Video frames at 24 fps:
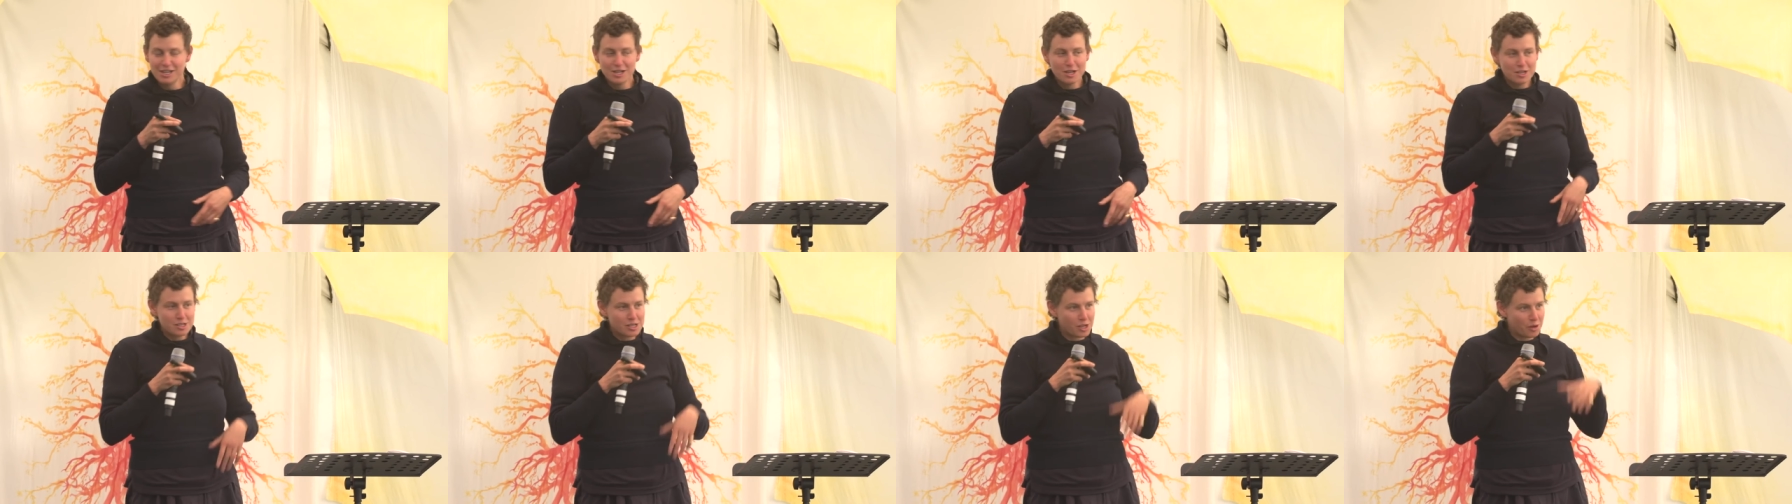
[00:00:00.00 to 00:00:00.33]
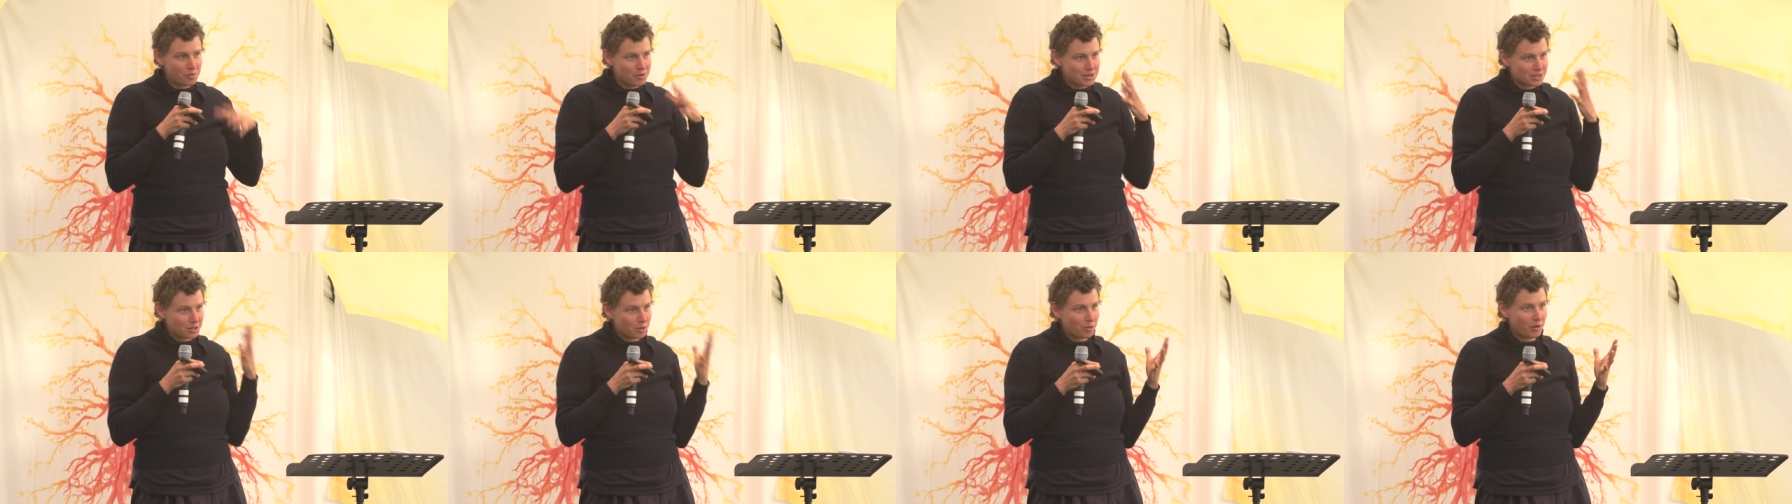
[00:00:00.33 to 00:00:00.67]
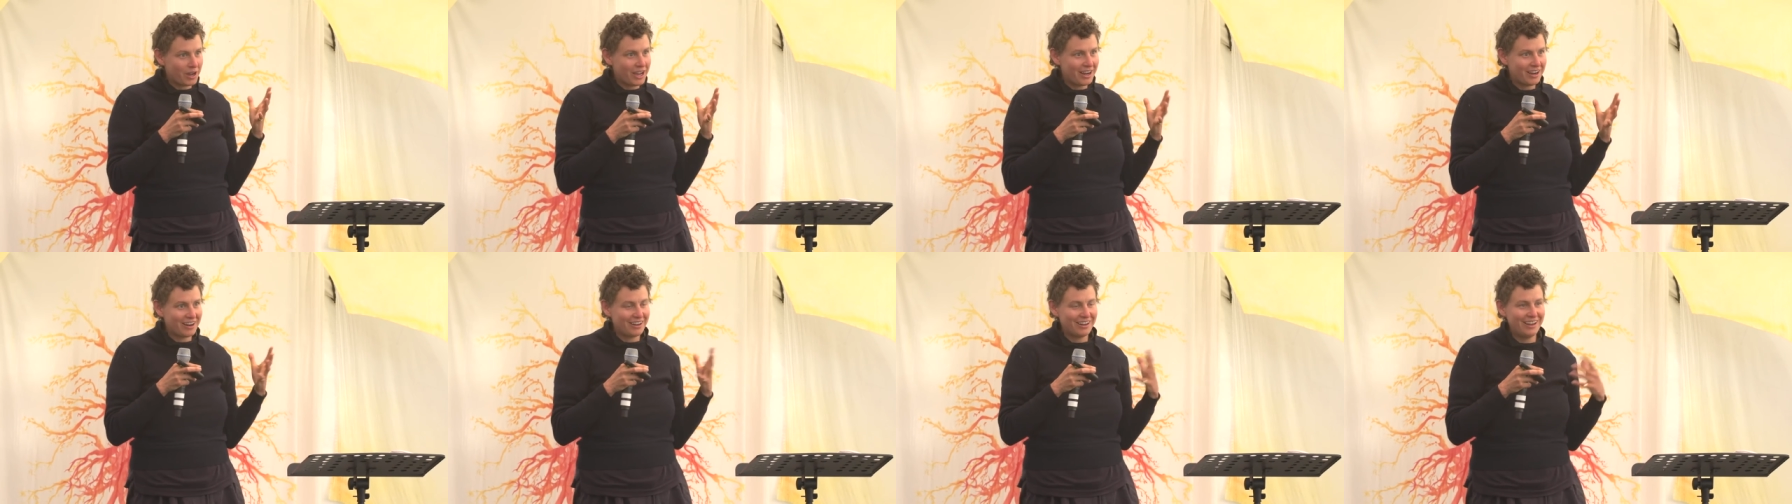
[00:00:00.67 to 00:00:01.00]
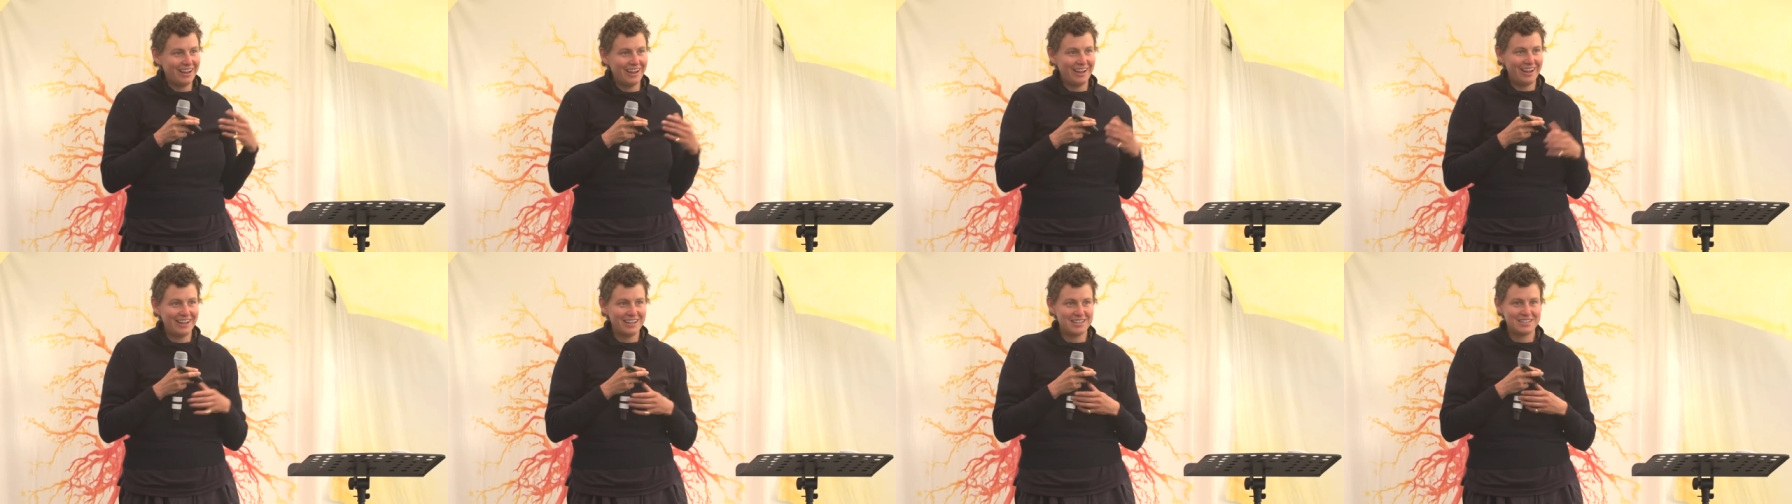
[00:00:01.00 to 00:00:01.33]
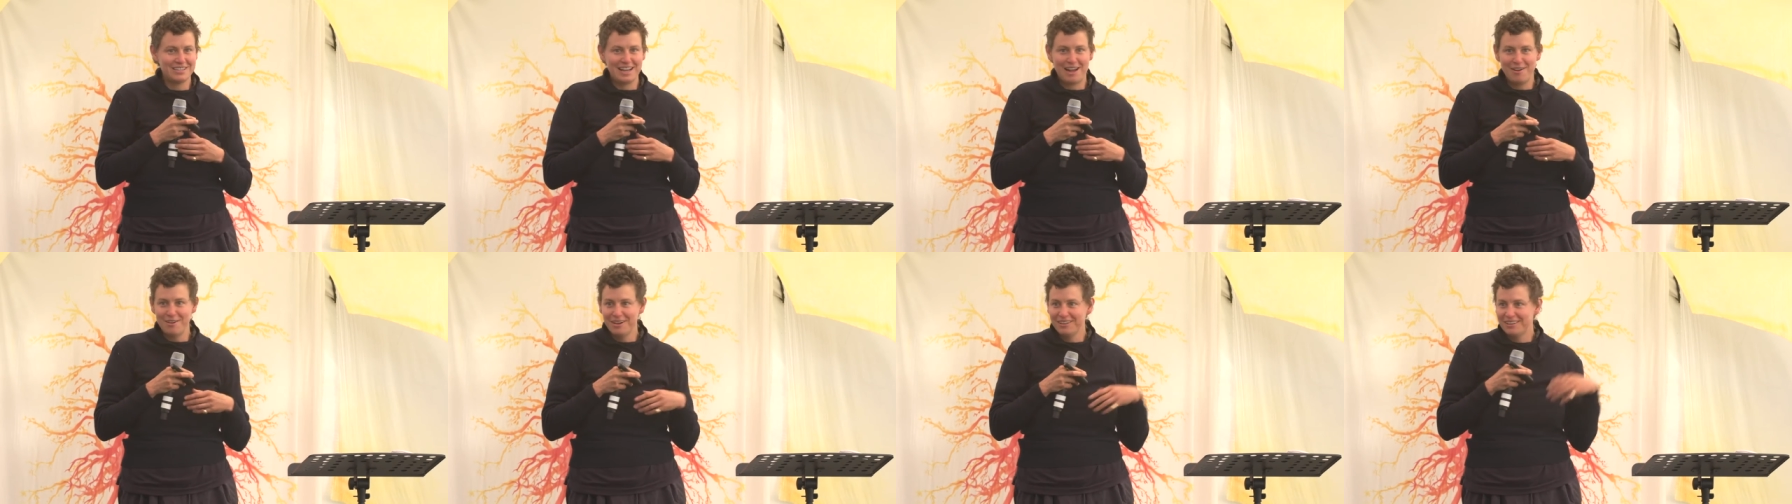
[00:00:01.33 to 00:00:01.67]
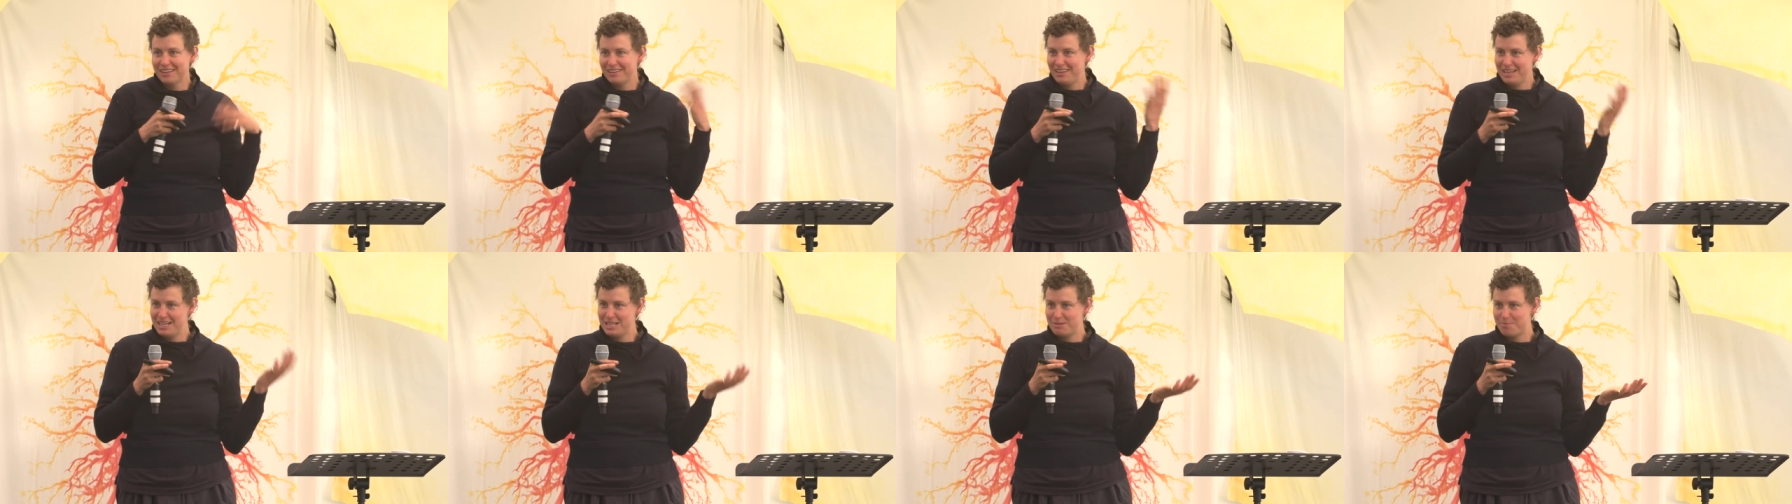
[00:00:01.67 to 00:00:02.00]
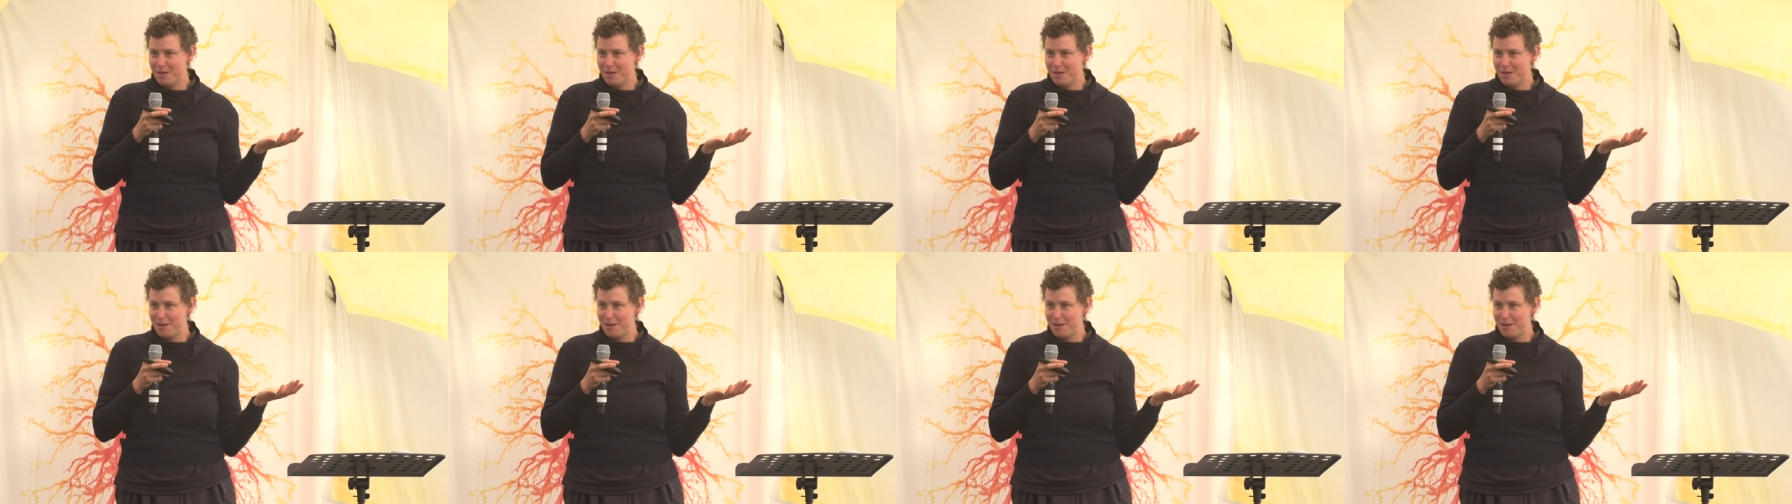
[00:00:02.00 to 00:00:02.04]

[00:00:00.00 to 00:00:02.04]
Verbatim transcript: So it was quite uh, astounding that they'd